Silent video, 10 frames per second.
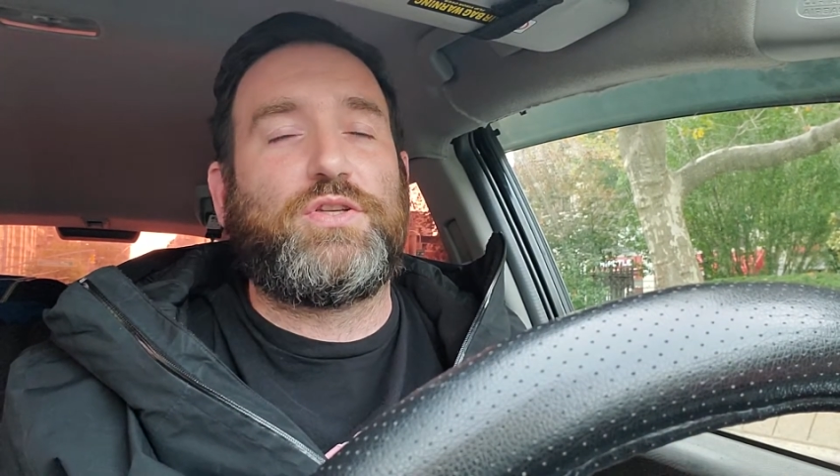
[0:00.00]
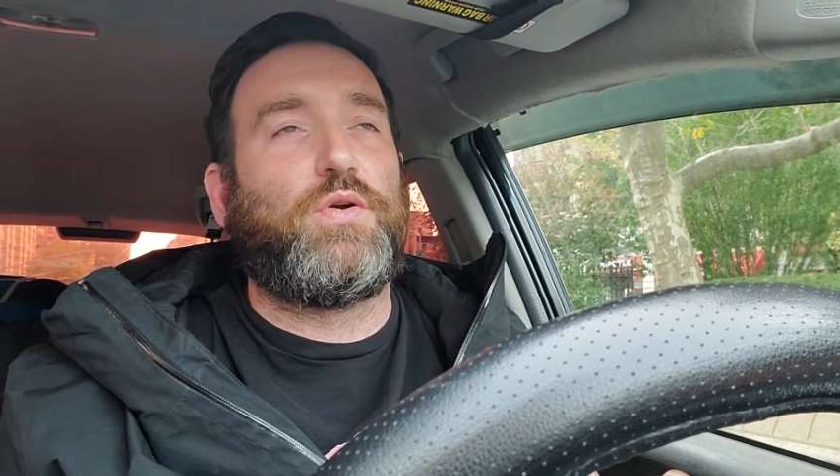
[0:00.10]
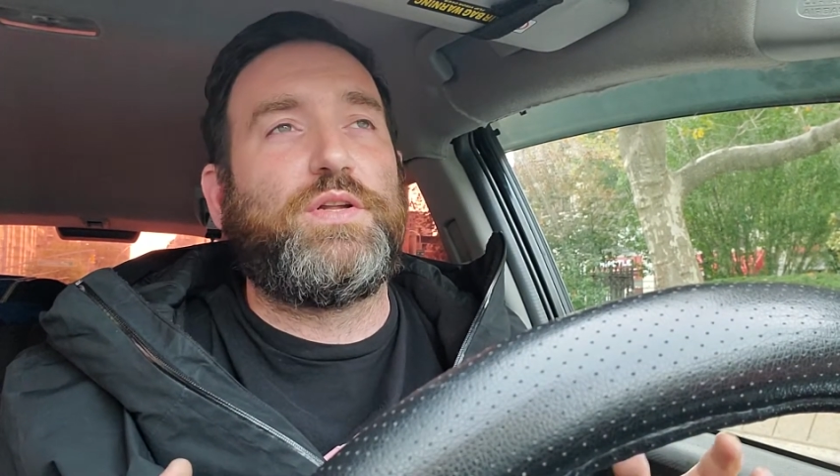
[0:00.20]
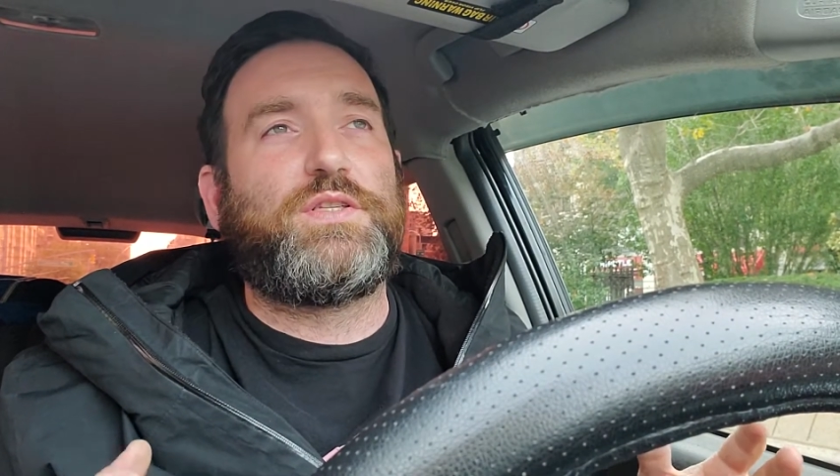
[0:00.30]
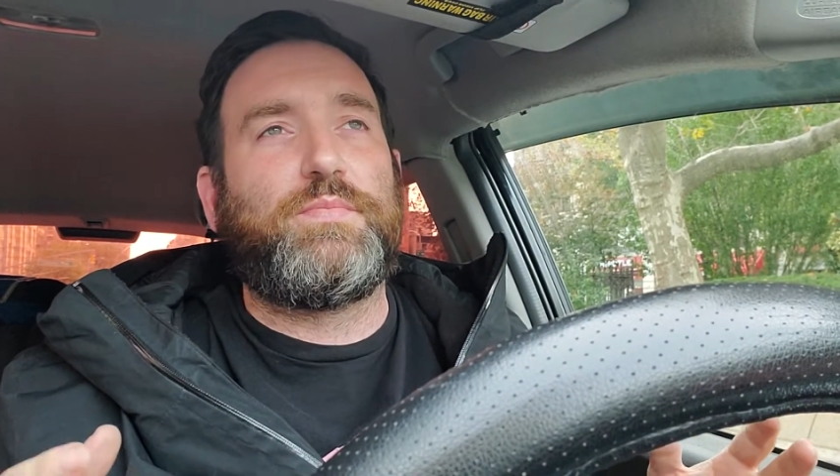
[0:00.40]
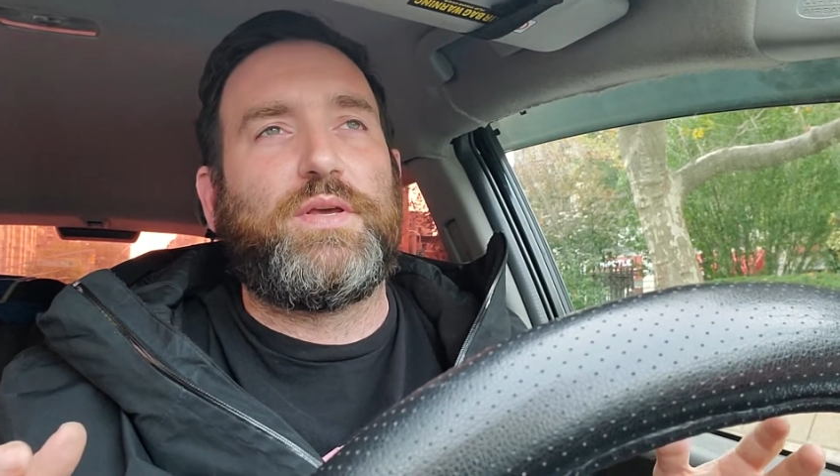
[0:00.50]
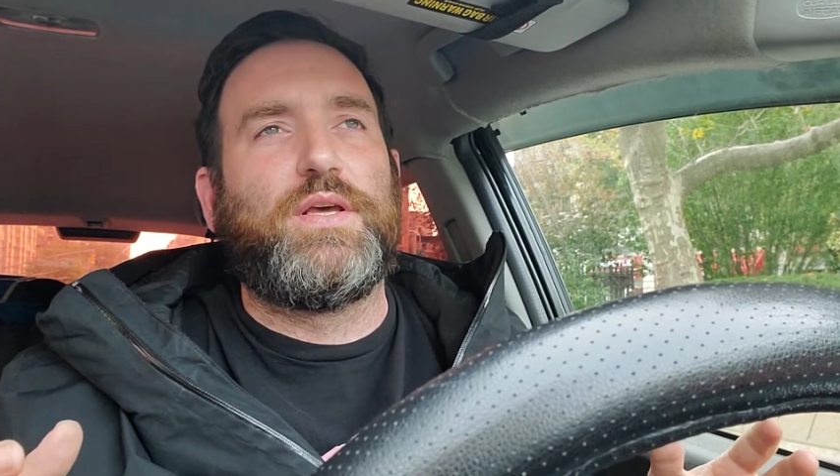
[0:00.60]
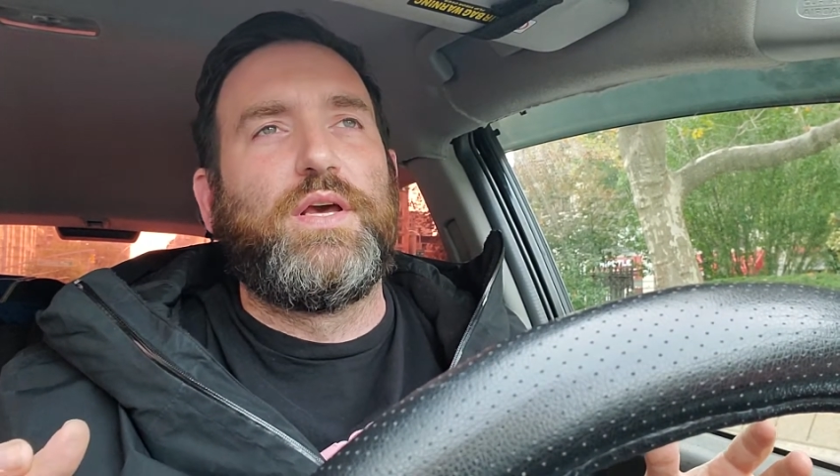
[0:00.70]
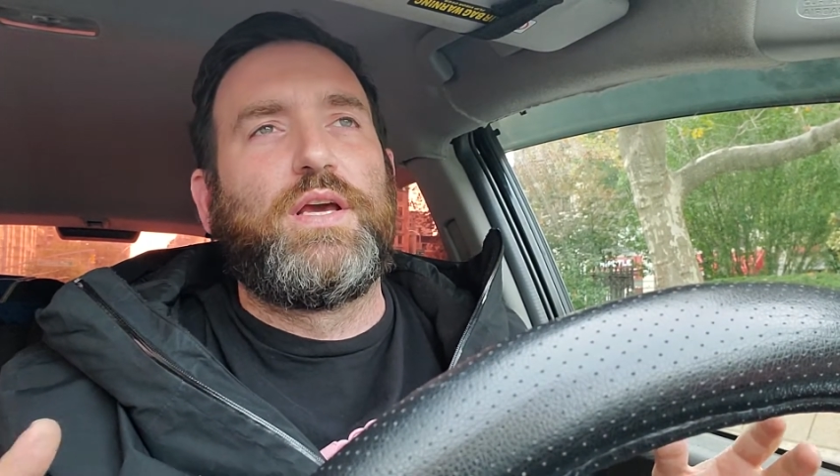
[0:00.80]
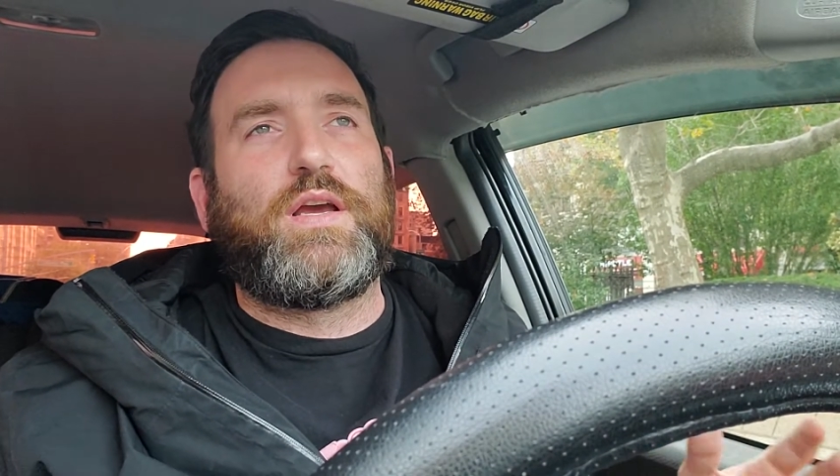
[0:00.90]
You don't need to be
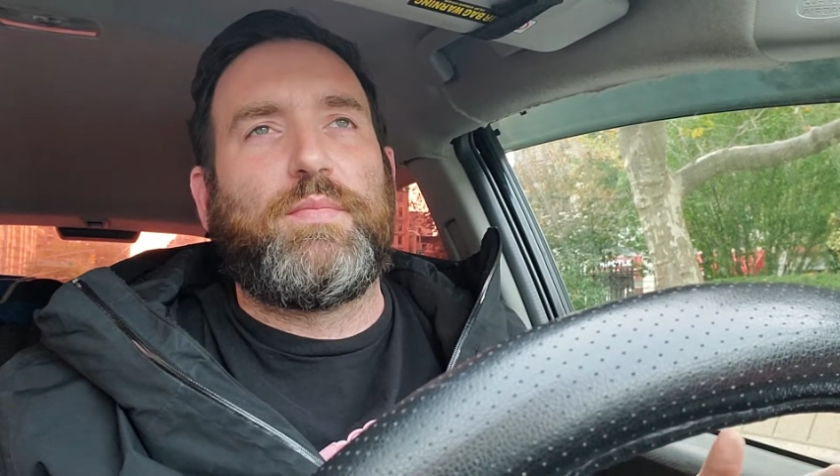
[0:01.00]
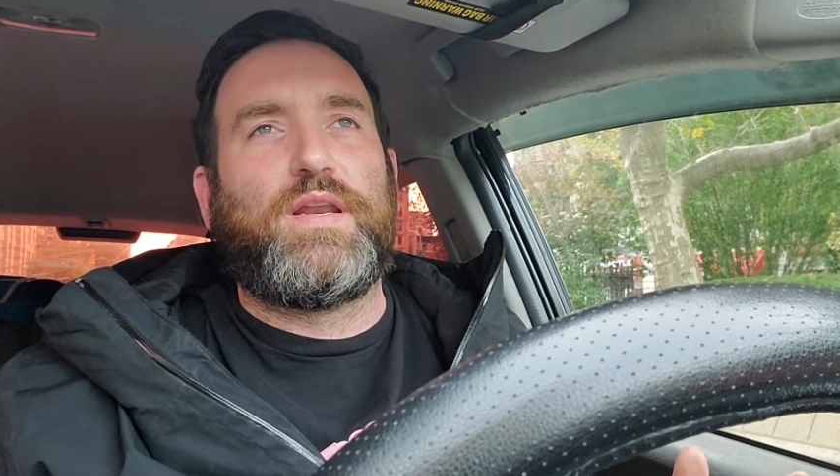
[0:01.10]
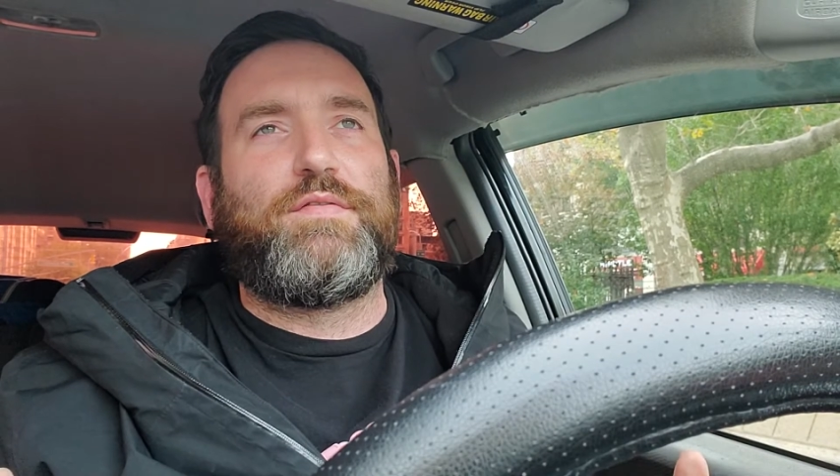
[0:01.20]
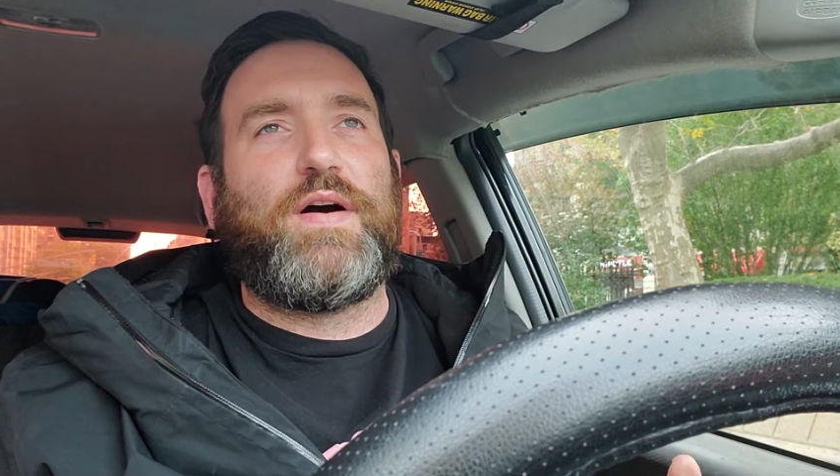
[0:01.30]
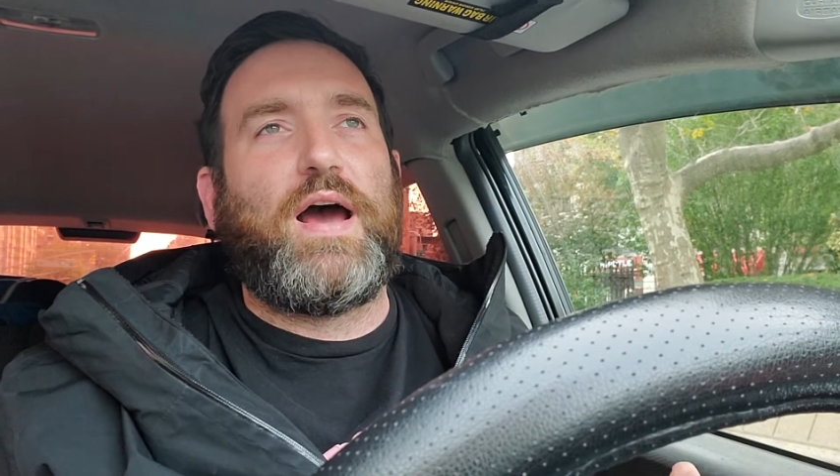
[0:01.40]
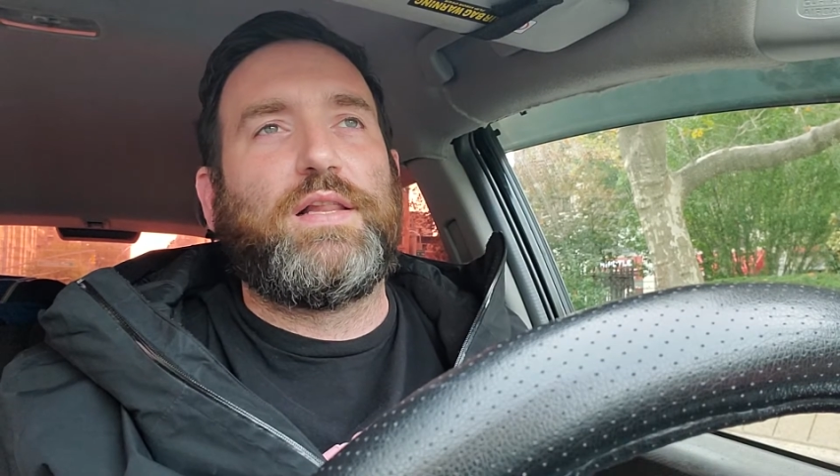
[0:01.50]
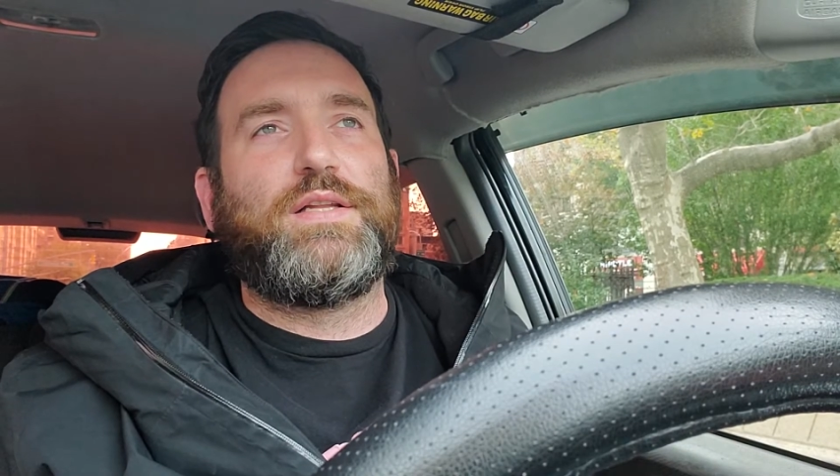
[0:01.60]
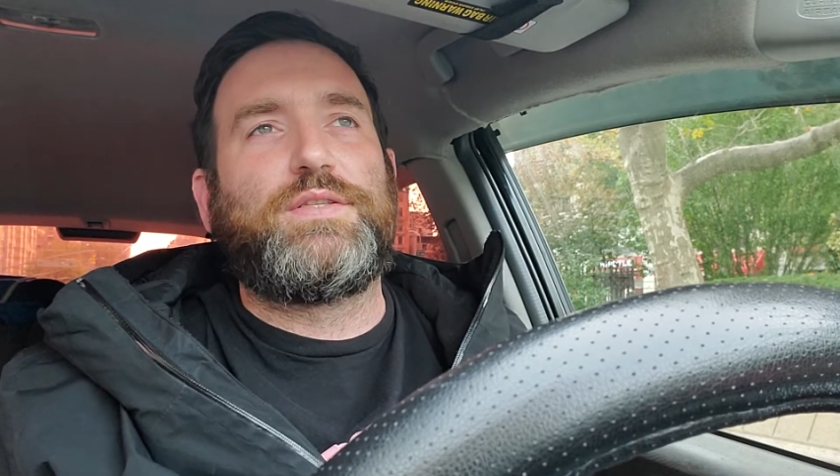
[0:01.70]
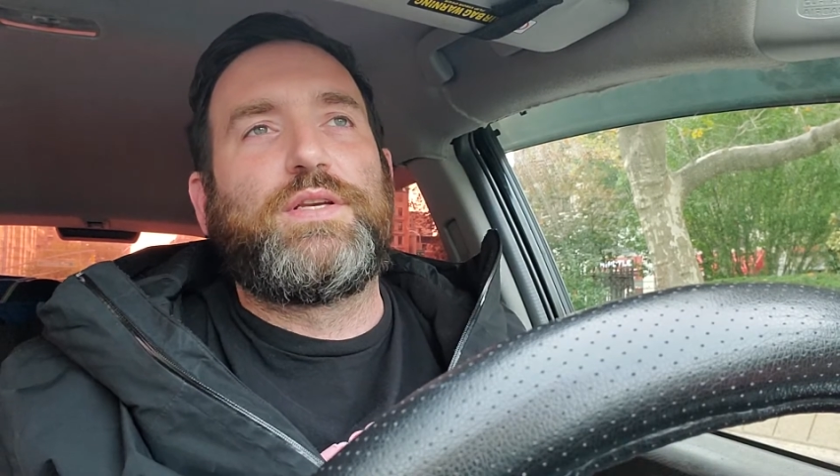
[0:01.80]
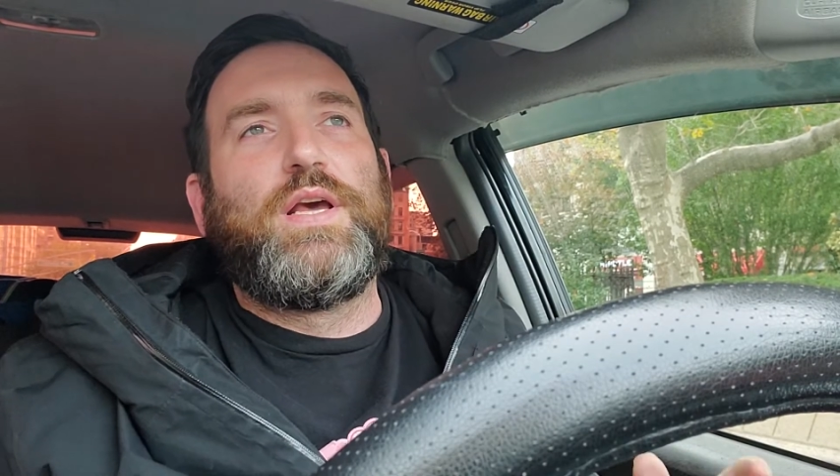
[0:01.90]
committing
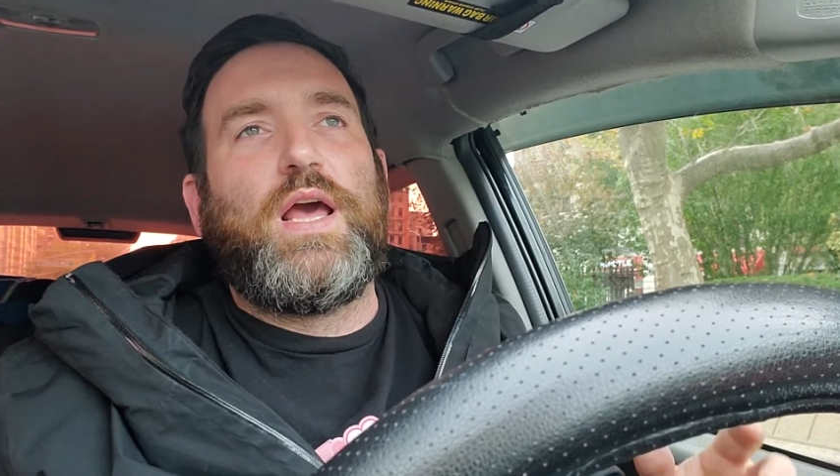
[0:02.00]
violence.